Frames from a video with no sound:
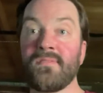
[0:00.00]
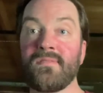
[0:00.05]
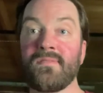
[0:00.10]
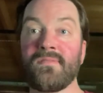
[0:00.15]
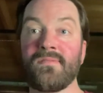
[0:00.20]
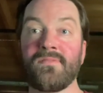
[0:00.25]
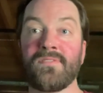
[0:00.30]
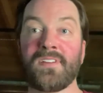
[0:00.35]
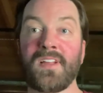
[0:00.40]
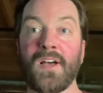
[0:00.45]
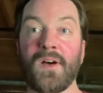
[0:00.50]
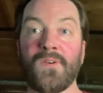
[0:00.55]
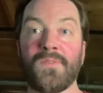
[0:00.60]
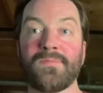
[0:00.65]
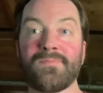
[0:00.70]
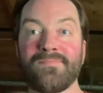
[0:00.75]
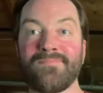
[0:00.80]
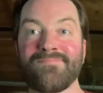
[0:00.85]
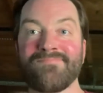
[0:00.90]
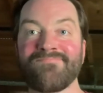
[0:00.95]
for now,
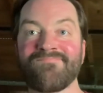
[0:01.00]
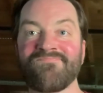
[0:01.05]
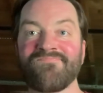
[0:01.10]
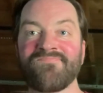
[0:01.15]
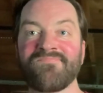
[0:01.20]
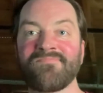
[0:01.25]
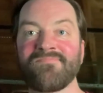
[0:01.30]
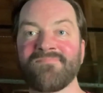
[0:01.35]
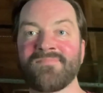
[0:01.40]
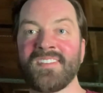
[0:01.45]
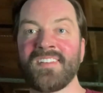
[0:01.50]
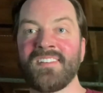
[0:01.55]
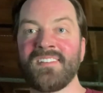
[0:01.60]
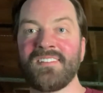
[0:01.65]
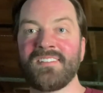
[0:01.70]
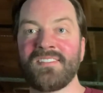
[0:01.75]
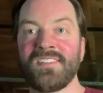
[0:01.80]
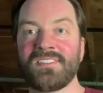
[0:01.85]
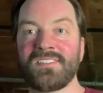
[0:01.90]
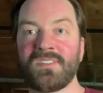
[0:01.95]

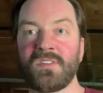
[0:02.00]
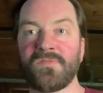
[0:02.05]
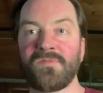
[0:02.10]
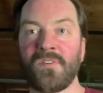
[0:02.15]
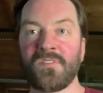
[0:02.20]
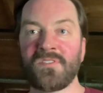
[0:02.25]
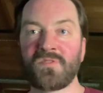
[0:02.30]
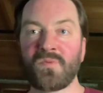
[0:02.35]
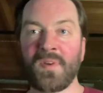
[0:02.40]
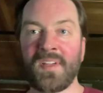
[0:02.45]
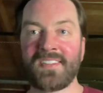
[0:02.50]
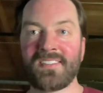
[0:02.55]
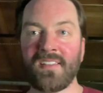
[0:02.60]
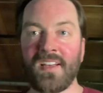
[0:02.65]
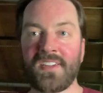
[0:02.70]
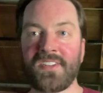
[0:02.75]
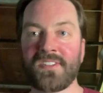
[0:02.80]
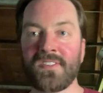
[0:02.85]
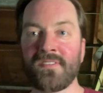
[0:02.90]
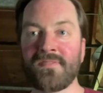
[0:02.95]
this is your first week's
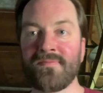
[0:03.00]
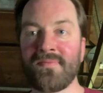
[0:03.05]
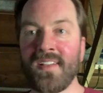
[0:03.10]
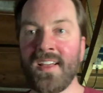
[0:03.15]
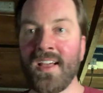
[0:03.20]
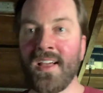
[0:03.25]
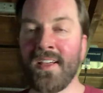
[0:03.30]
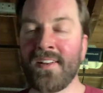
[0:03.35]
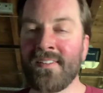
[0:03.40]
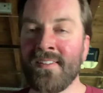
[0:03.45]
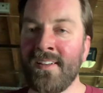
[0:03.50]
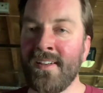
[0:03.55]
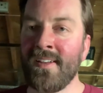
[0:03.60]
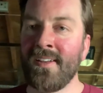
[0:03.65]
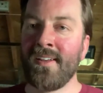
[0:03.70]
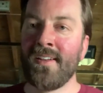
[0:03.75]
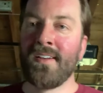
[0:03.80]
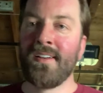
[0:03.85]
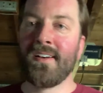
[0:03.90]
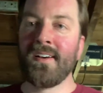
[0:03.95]
lecture. And
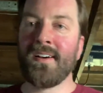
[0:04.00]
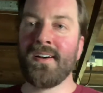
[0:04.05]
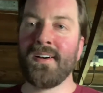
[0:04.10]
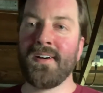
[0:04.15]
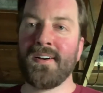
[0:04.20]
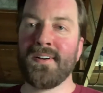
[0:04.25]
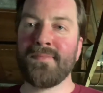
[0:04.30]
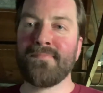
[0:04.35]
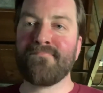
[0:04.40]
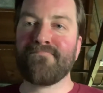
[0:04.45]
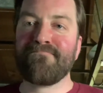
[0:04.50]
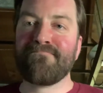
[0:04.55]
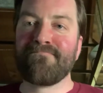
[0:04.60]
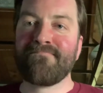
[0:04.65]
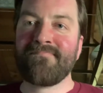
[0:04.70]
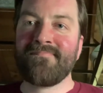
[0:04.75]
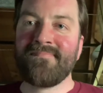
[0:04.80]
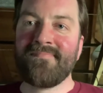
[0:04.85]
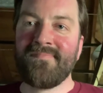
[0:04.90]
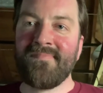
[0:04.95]
rather
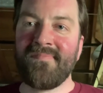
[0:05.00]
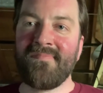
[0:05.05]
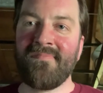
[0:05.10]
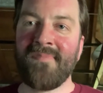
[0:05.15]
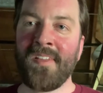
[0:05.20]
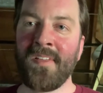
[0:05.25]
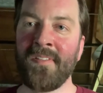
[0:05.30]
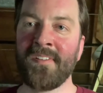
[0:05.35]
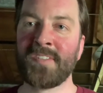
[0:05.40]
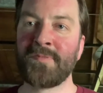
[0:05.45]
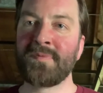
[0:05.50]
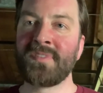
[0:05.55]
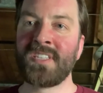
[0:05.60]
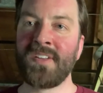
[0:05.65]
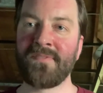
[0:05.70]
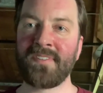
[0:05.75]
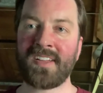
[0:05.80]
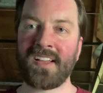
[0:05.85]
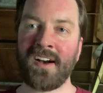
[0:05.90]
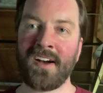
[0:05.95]
than
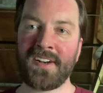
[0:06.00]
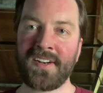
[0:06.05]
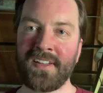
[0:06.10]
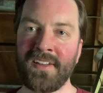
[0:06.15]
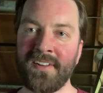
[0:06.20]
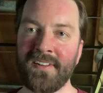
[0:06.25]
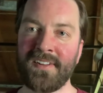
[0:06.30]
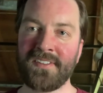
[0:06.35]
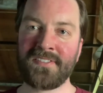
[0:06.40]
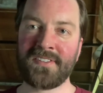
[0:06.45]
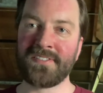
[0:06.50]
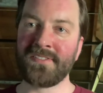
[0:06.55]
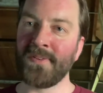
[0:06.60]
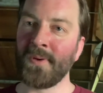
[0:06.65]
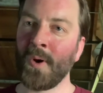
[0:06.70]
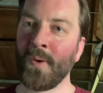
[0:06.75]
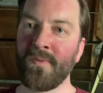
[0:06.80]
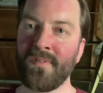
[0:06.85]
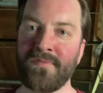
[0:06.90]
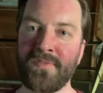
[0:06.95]
specific content, it's just an
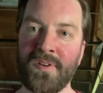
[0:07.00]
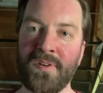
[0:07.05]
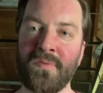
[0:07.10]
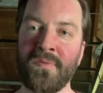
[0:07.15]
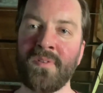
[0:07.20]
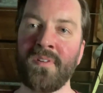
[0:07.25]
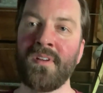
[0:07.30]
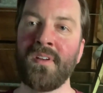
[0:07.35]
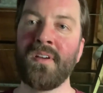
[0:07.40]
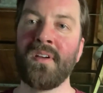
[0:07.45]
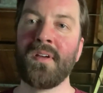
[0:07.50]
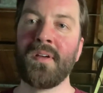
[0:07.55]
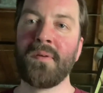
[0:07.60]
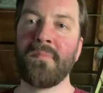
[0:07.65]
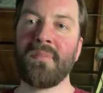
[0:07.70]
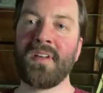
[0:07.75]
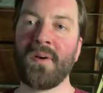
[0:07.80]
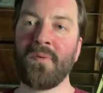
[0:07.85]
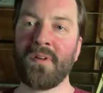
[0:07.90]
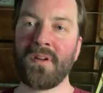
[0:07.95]
overview.
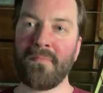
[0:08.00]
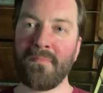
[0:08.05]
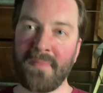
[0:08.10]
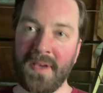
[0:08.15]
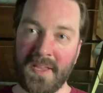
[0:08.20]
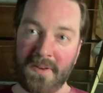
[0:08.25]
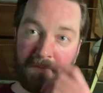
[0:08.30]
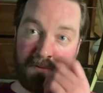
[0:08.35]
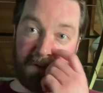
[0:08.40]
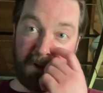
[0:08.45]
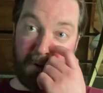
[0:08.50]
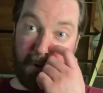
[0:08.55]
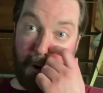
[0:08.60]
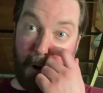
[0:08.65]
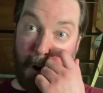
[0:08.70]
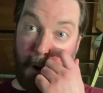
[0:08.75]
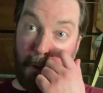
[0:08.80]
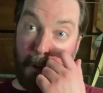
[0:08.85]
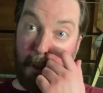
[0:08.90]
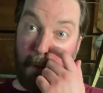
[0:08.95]
But I want to meet with you
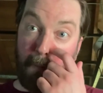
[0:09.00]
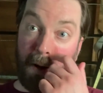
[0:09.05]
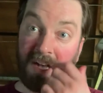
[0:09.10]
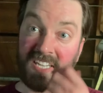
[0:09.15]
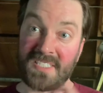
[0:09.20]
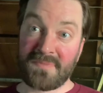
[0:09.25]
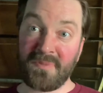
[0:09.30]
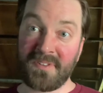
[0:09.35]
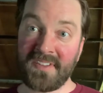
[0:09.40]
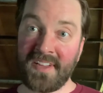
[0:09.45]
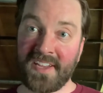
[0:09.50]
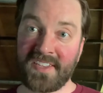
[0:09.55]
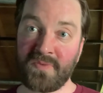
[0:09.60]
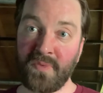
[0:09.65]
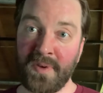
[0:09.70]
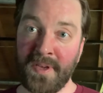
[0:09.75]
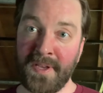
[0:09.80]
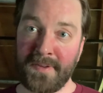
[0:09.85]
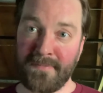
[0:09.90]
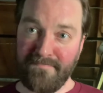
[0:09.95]
all, if possible, next
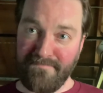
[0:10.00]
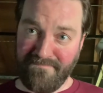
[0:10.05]
week.